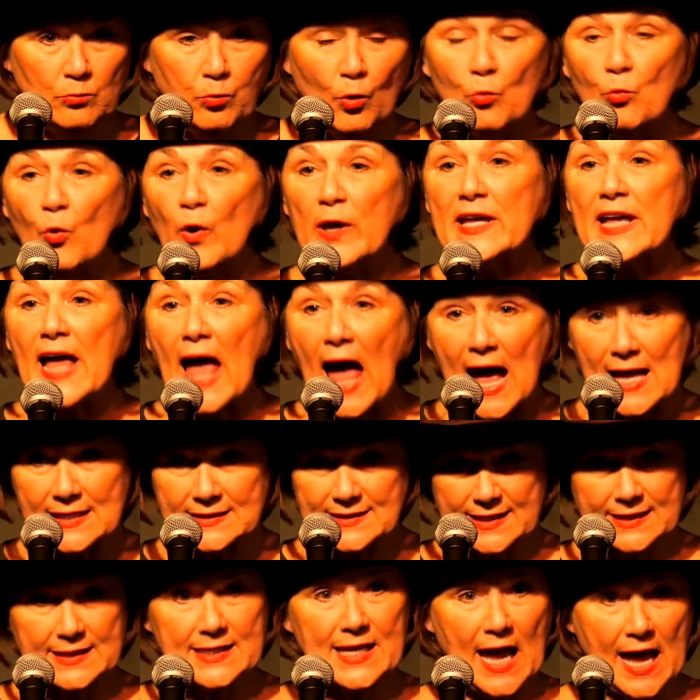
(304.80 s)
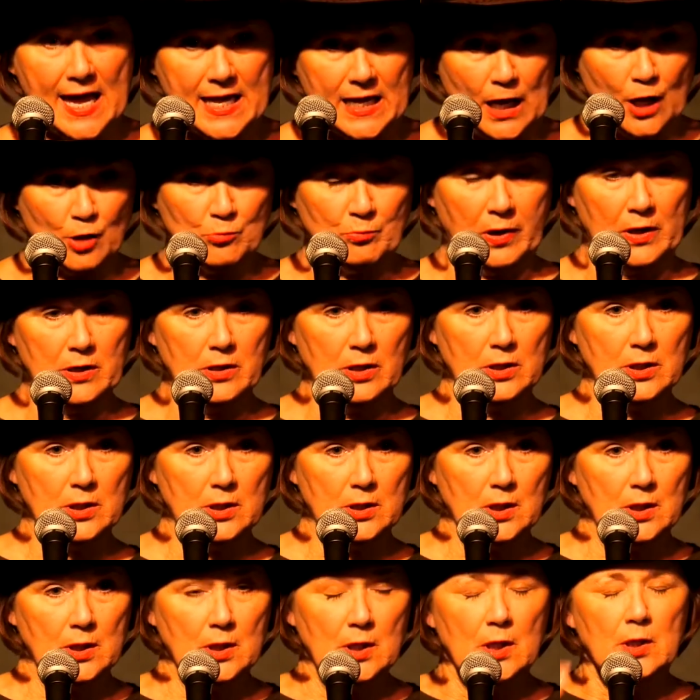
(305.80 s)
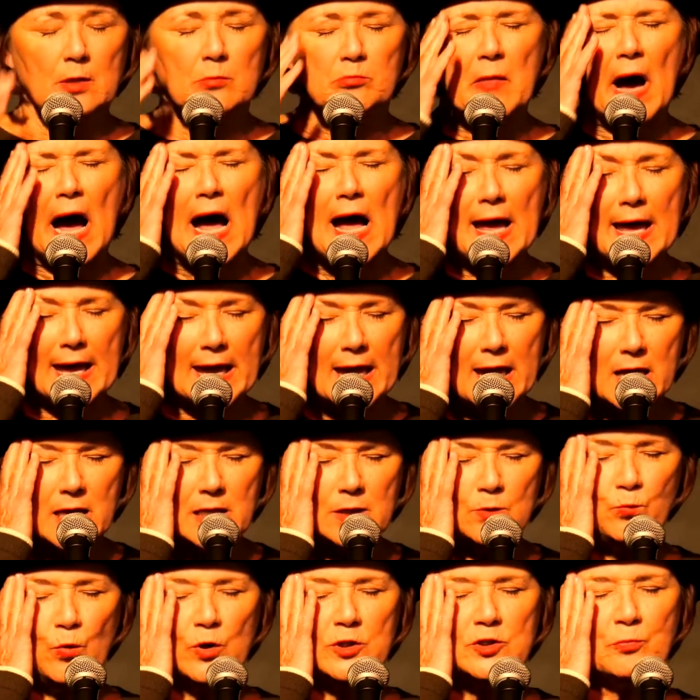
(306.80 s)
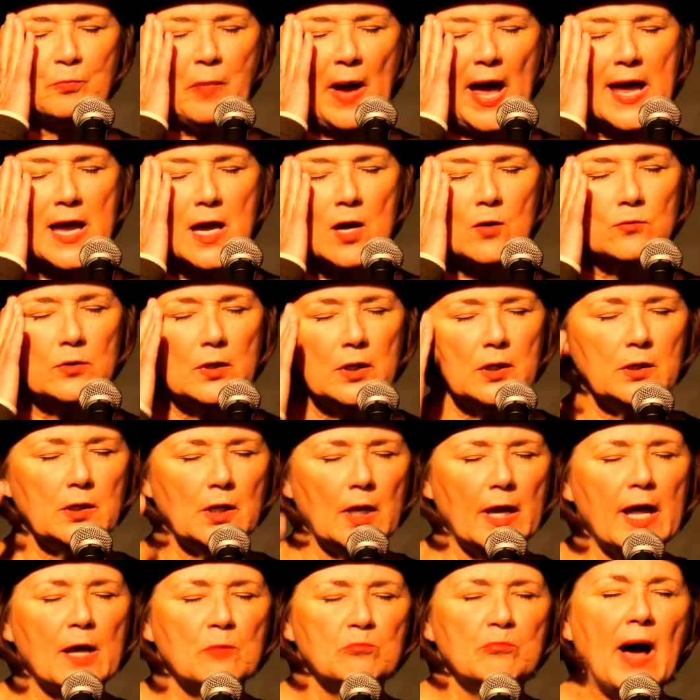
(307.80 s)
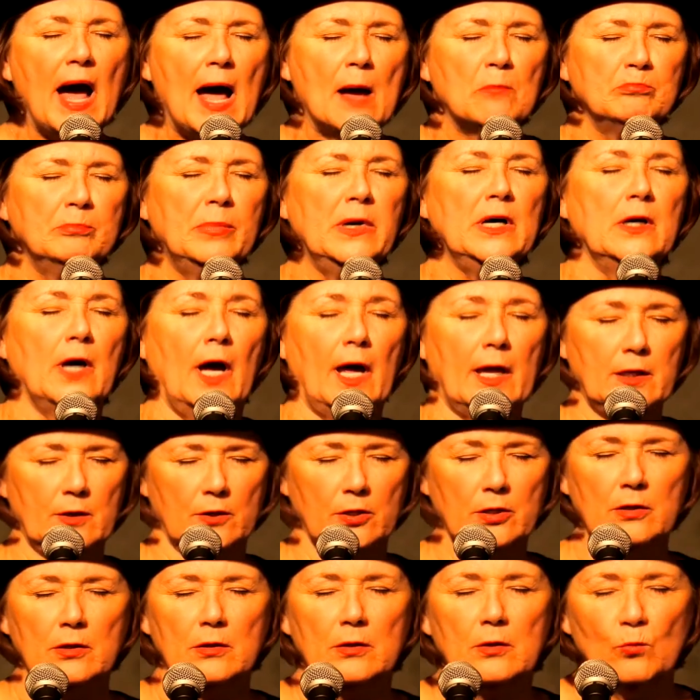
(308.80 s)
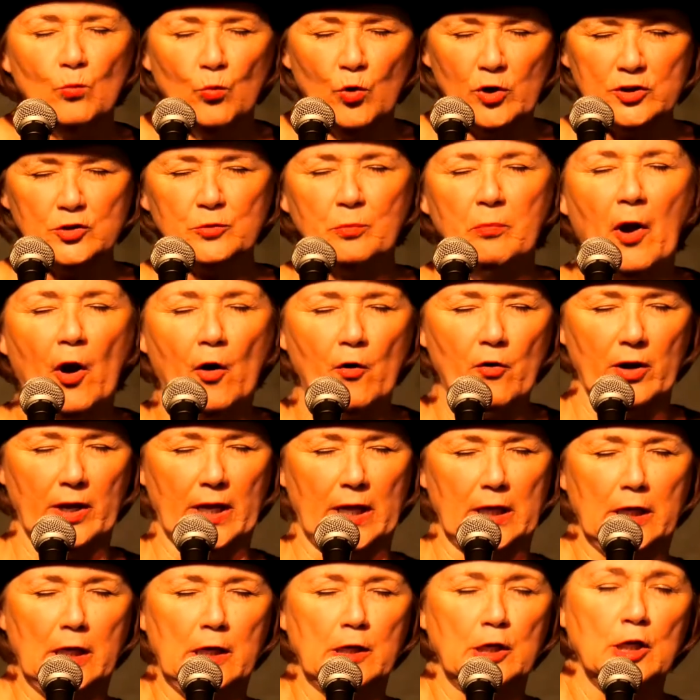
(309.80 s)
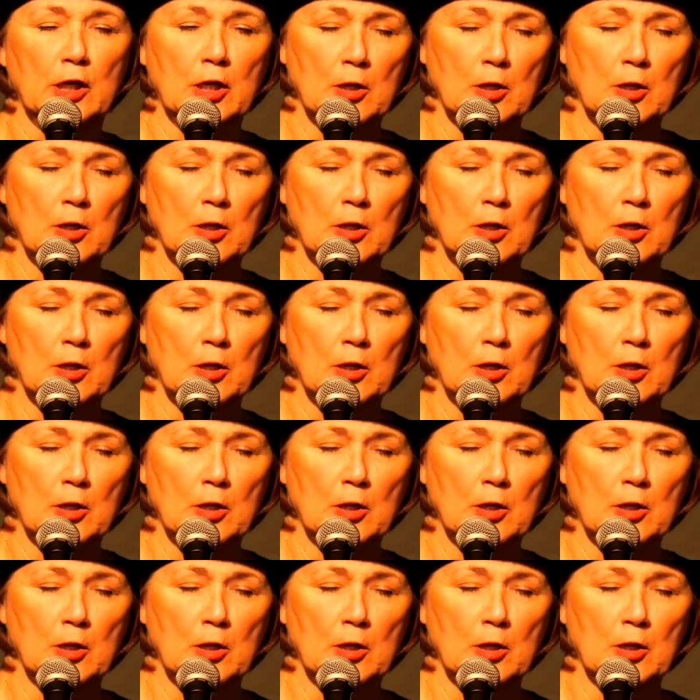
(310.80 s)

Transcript: when we got to camp, my head was pounding and my butt was burning.